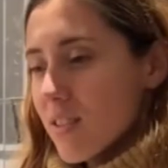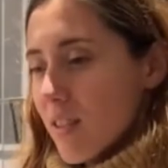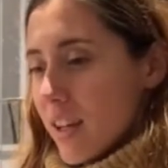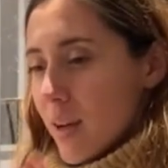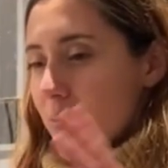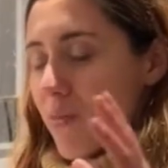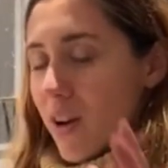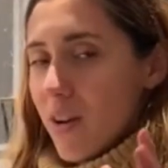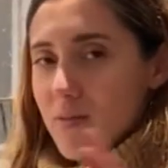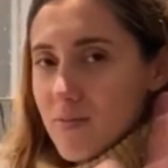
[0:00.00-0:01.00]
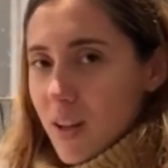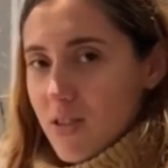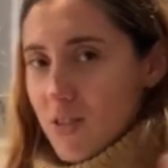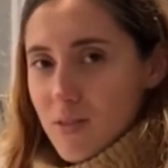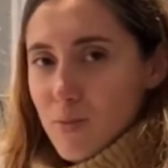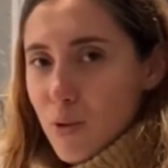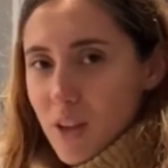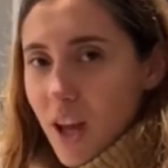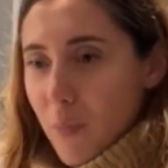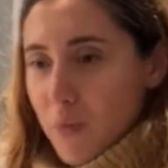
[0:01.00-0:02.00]
Like, I'm there. I'll just more than
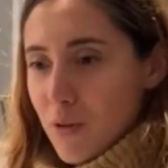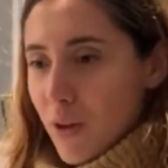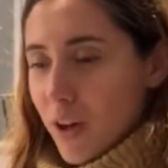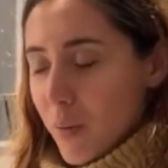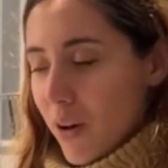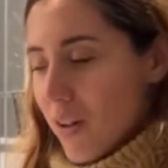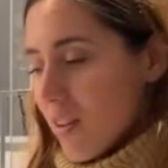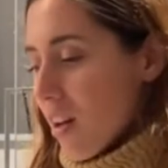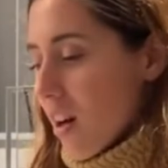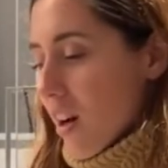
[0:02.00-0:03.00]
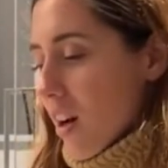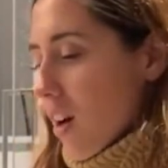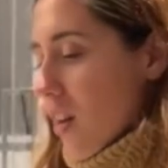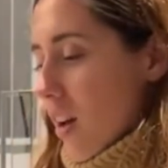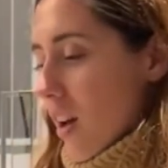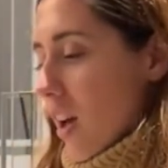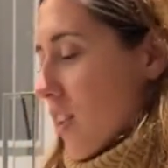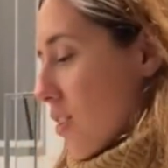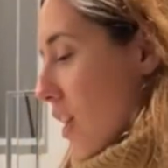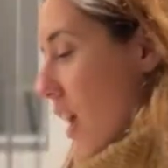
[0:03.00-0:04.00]
happy to talk about it.
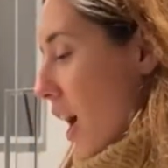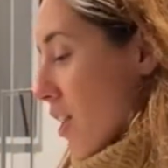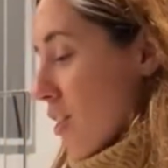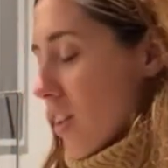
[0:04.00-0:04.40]
So yeah,